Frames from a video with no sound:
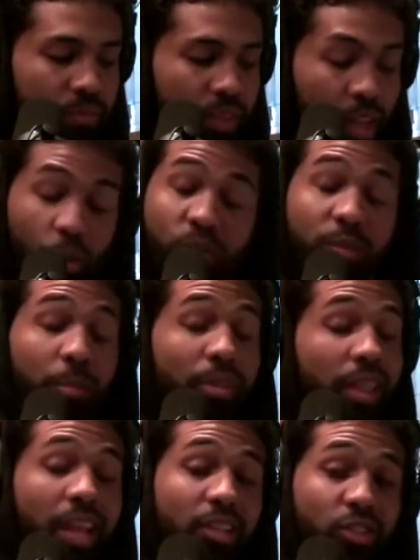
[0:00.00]
It was a
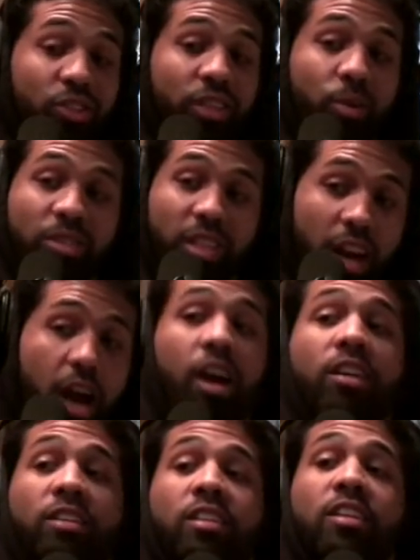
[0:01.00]
pleasure. It was an honor.